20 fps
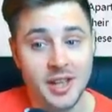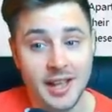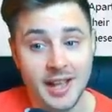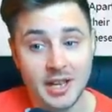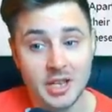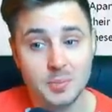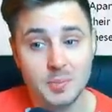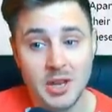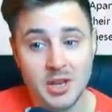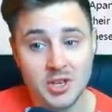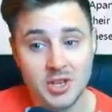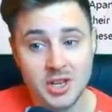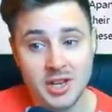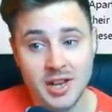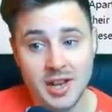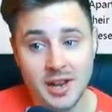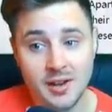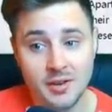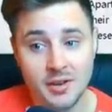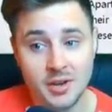Especially
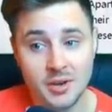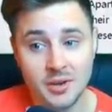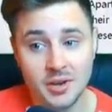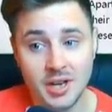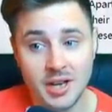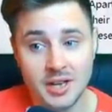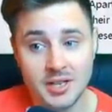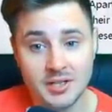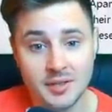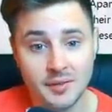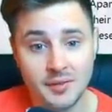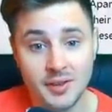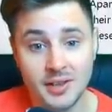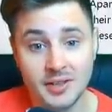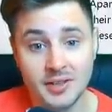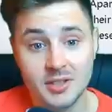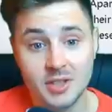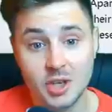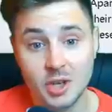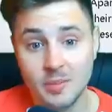in an area you guys that
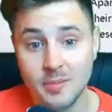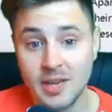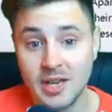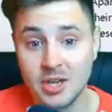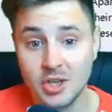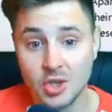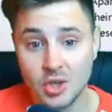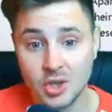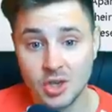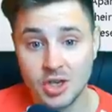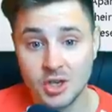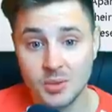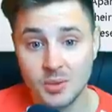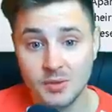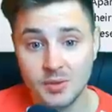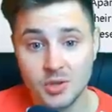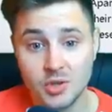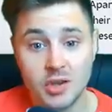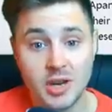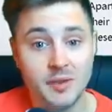think are too many trees,
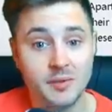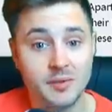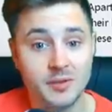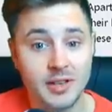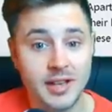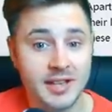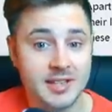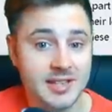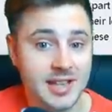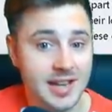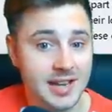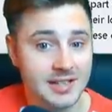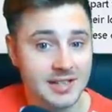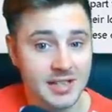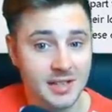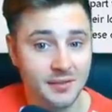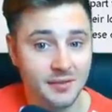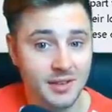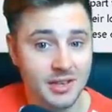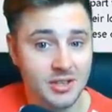we've strengthened their
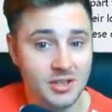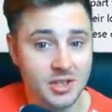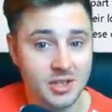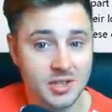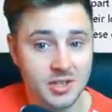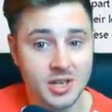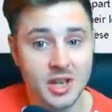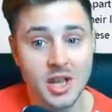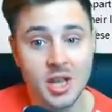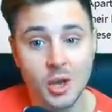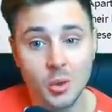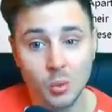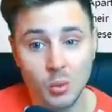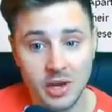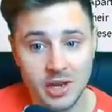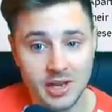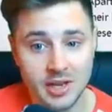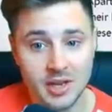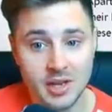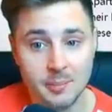tactic features,
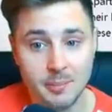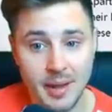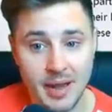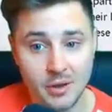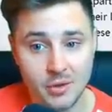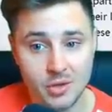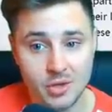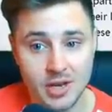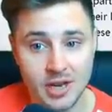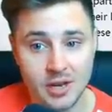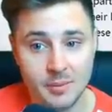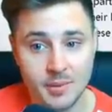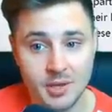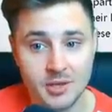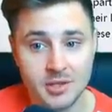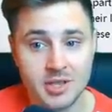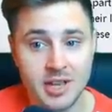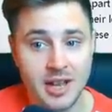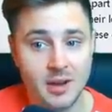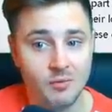weakened the boundary
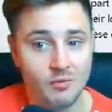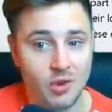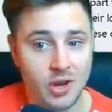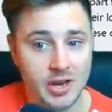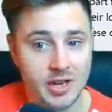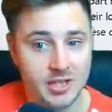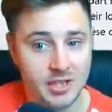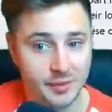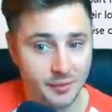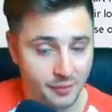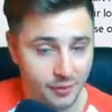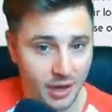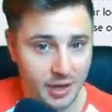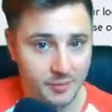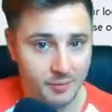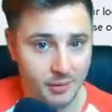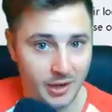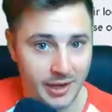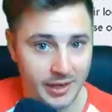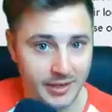elements, and raised the
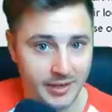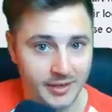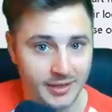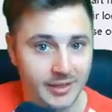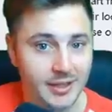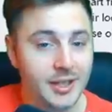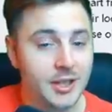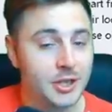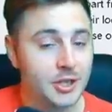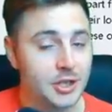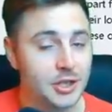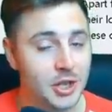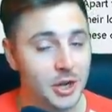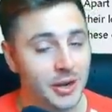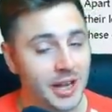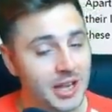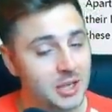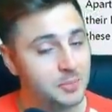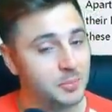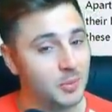frame rate. So
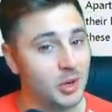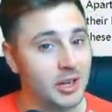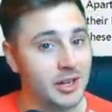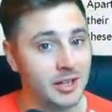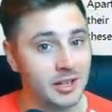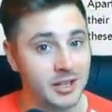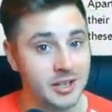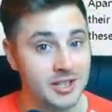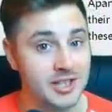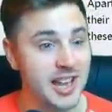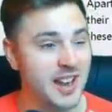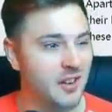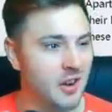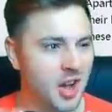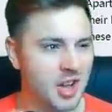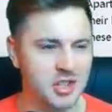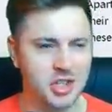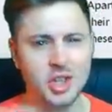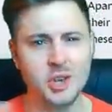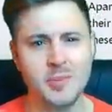that's brilliant, because there
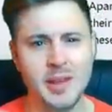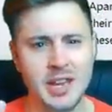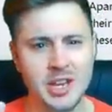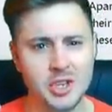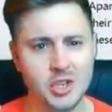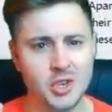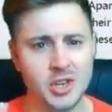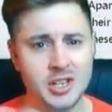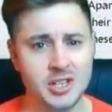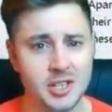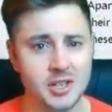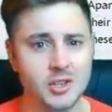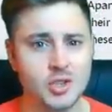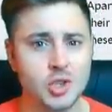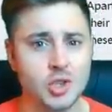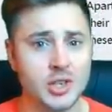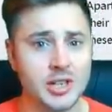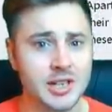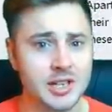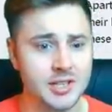are too many trees, and
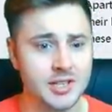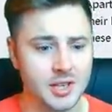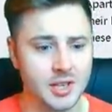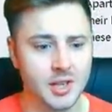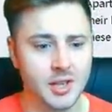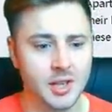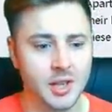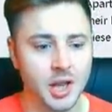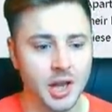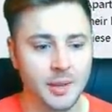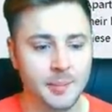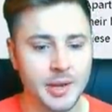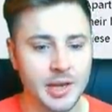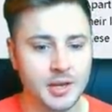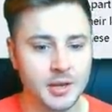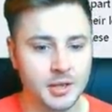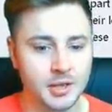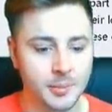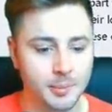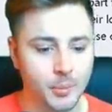trees, I
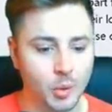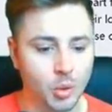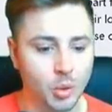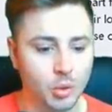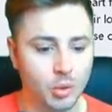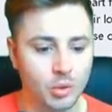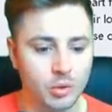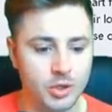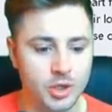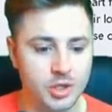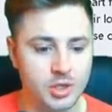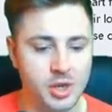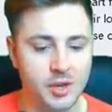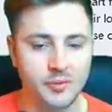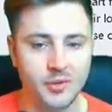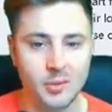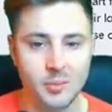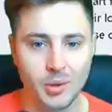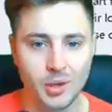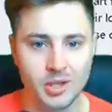mean, the more
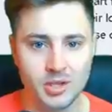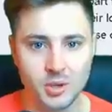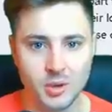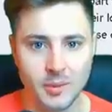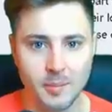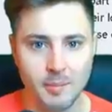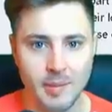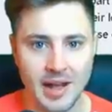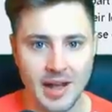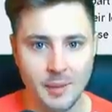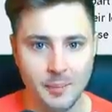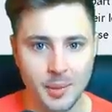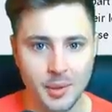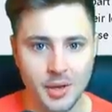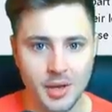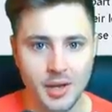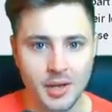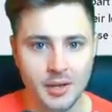stuff you put into a map